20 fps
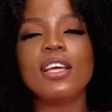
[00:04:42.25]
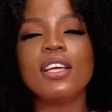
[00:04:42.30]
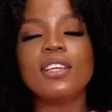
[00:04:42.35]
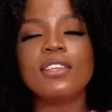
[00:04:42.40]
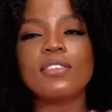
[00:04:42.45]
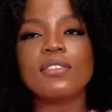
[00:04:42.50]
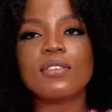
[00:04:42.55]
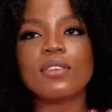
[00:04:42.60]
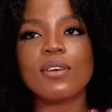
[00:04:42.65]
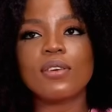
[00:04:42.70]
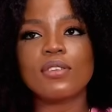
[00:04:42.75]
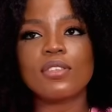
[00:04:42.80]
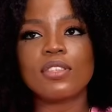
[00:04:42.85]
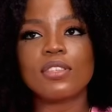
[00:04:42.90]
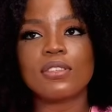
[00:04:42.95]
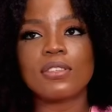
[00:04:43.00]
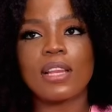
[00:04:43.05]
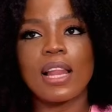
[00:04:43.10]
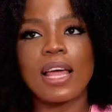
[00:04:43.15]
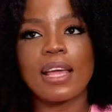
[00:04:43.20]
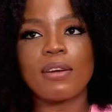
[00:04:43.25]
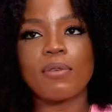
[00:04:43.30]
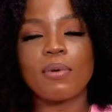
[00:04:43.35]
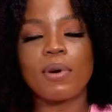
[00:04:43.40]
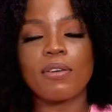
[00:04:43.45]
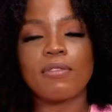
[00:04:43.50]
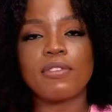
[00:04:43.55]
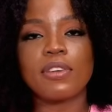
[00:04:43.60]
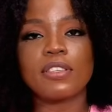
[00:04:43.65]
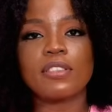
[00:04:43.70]
So she was like, well,
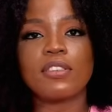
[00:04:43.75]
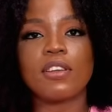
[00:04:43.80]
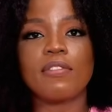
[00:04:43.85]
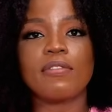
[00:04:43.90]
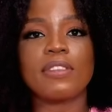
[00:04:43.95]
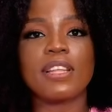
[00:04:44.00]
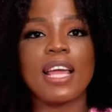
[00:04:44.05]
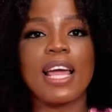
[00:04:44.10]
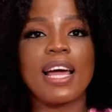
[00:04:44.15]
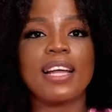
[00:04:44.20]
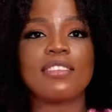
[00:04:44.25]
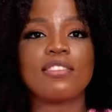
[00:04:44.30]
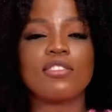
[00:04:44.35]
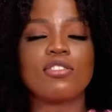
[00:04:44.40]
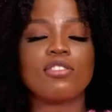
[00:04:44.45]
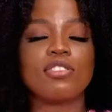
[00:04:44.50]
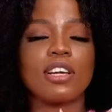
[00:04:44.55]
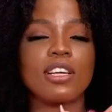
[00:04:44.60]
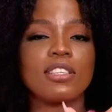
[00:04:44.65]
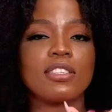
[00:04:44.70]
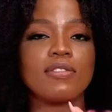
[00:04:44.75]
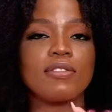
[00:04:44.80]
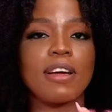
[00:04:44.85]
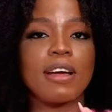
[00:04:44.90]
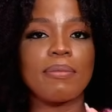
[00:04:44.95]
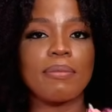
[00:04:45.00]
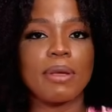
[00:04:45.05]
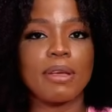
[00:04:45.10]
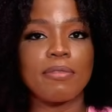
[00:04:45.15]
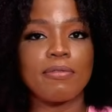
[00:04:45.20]
first off, they had to transfer
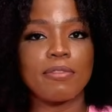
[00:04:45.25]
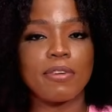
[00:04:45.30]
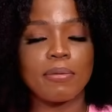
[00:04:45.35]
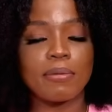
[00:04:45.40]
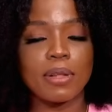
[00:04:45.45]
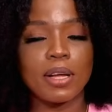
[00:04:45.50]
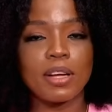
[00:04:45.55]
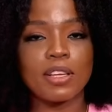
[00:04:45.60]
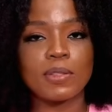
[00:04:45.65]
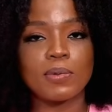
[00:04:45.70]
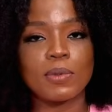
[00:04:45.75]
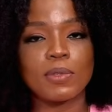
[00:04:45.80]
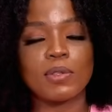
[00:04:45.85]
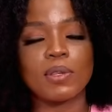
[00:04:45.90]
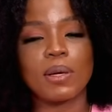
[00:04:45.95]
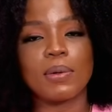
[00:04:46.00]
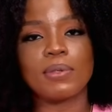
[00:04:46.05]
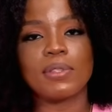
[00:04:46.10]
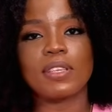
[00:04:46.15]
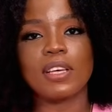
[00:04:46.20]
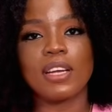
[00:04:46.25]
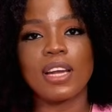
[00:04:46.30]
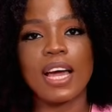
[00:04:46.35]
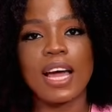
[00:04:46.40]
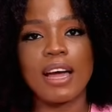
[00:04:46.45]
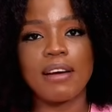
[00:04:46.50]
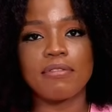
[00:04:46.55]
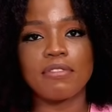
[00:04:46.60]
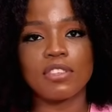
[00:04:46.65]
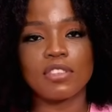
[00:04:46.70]
me from the hospital I was going to
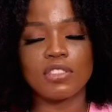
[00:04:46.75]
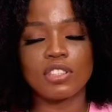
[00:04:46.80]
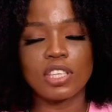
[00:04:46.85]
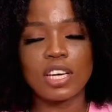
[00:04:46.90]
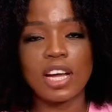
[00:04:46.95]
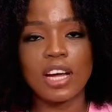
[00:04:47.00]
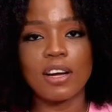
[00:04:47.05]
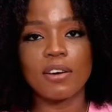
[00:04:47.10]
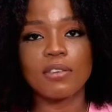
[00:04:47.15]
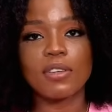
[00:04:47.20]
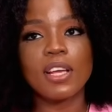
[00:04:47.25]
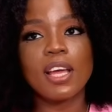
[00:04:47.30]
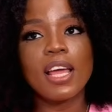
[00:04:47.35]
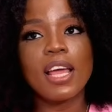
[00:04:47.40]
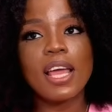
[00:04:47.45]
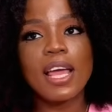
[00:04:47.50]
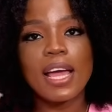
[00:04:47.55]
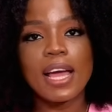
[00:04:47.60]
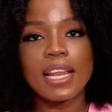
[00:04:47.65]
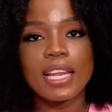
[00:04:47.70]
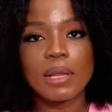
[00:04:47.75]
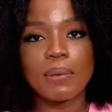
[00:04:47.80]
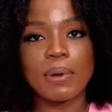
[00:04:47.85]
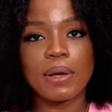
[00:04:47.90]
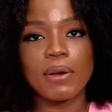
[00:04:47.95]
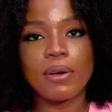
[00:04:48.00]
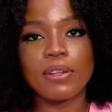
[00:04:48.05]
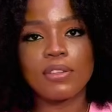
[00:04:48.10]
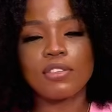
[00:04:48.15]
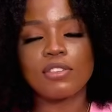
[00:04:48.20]
have the child, and they were
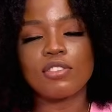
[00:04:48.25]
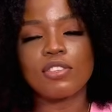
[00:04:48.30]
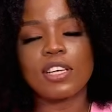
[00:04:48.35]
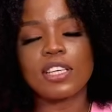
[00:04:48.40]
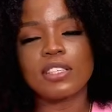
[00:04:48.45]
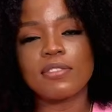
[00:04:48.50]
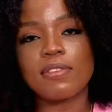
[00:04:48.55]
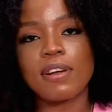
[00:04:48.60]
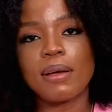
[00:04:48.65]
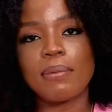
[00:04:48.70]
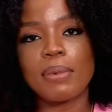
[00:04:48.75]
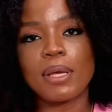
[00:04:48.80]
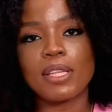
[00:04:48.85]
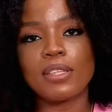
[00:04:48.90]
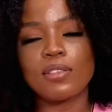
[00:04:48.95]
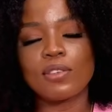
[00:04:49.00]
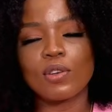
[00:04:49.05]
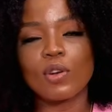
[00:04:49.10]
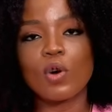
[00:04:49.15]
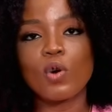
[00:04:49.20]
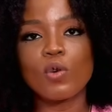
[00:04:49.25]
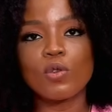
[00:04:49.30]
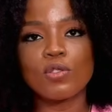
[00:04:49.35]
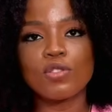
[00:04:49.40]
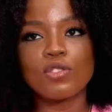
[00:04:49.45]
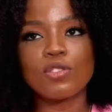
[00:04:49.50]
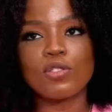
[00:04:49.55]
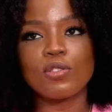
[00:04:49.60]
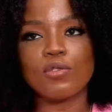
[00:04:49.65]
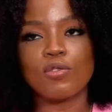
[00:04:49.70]
going to transfer me to Cook's
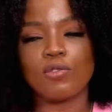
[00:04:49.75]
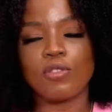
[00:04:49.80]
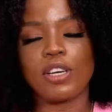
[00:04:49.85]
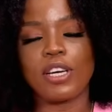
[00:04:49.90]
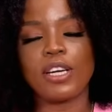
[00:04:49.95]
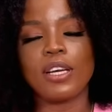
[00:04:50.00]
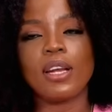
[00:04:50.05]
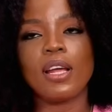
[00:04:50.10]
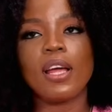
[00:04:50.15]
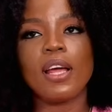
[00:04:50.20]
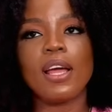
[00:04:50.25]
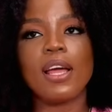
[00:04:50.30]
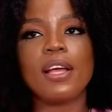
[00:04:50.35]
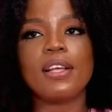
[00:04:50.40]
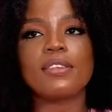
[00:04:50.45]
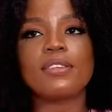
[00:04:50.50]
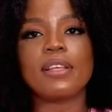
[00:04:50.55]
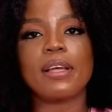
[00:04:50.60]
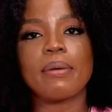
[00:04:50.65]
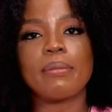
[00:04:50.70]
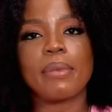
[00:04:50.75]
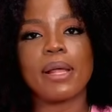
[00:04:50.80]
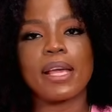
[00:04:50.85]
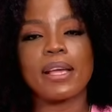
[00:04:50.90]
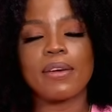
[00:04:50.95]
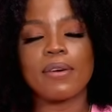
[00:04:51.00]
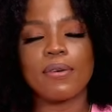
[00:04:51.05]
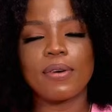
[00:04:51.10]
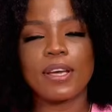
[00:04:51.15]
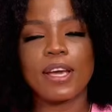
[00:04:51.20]
Children. So I'm like,
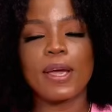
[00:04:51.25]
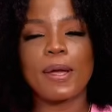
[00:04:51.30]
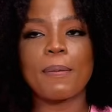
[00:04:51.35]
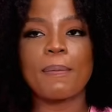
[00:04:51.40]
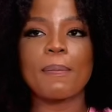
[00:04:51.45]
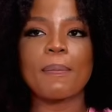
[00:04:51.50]
okay,